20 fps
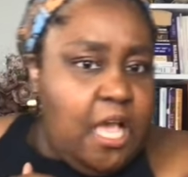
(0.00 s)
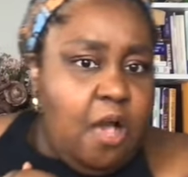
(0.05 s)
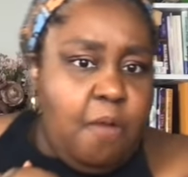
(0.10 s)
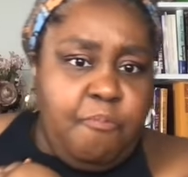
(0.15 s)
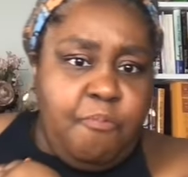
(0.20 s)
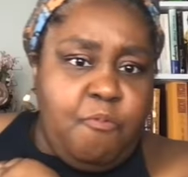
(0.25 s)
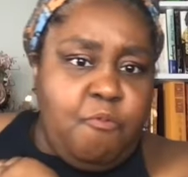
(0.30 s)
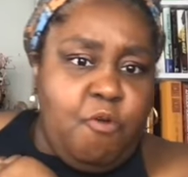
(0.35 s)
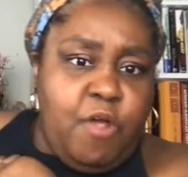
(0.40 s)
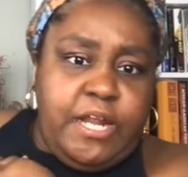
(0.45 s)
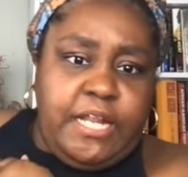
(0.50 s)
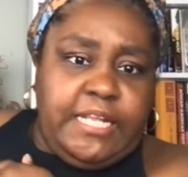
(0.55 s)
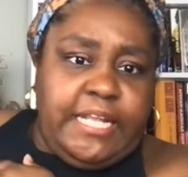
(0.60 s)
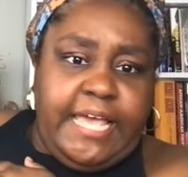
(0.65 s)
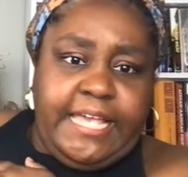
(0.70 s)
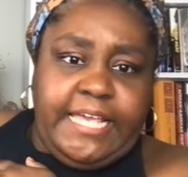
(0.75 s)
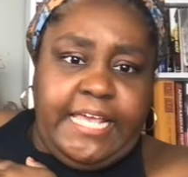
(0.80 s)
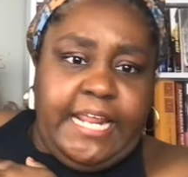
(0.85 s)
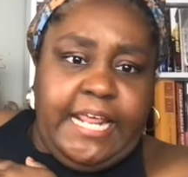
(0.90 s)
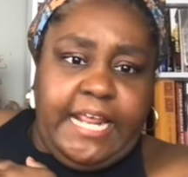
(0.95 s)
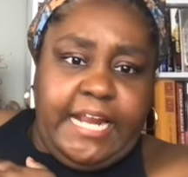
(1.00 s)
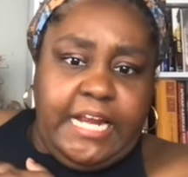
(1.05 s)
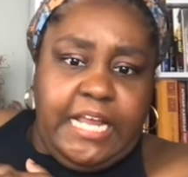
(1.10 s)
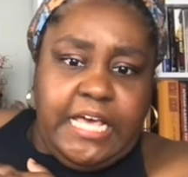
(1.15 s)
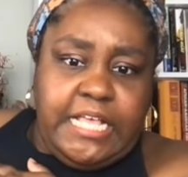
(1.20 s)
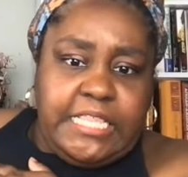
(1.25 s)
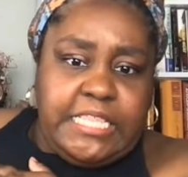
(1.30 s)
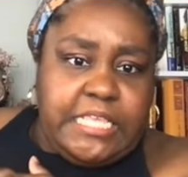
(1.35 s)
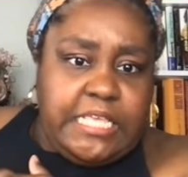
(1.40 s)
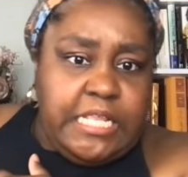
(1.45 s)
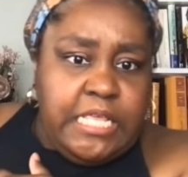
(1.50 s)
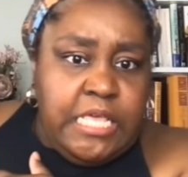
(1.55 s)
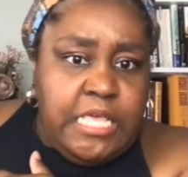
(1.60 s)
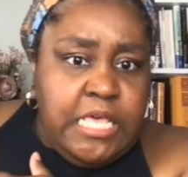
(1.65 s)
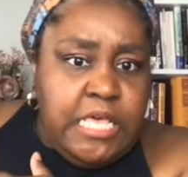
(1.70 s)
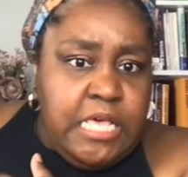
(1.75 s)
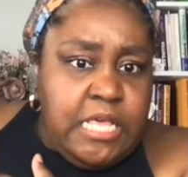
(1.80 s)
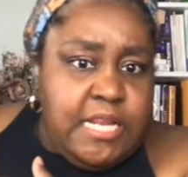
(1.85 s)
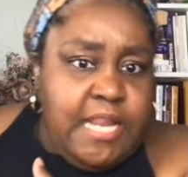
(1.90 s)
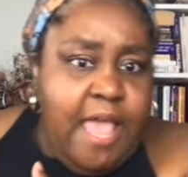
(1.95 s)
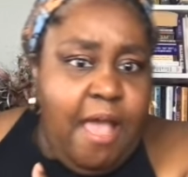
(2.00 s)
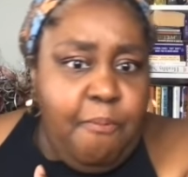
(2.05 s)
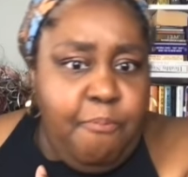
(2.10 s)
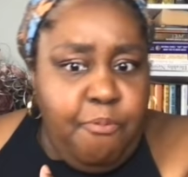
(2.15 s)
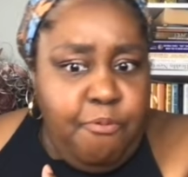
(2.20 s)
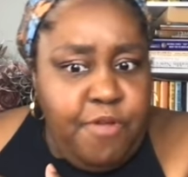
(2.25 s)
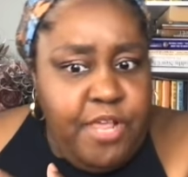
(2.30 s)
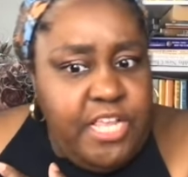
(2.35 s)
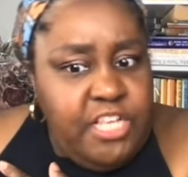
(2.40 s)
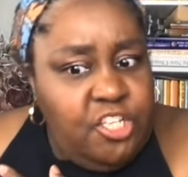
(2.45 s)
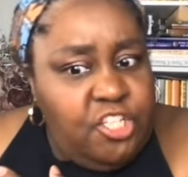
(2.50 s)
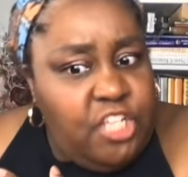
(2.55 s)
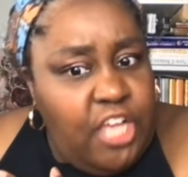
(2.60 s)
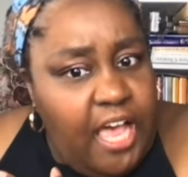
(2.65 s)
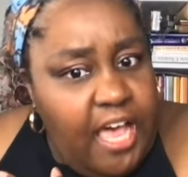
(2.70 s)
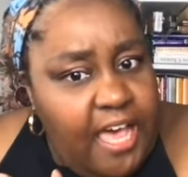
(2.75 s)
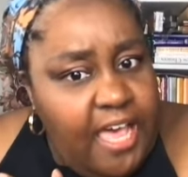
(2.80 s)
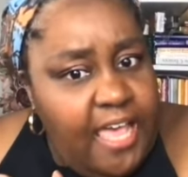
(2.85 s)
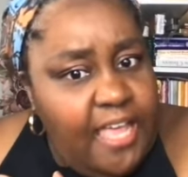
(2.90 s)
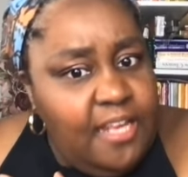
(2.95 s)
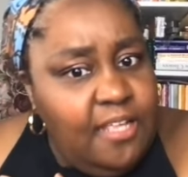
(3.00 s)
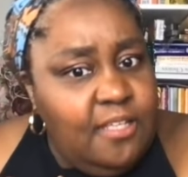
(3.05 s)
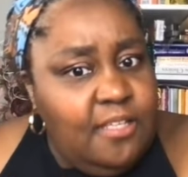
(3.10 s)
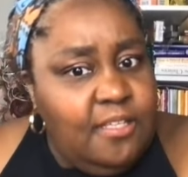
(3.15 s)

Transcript: up and running like it ain't nothing. Now Bree shot.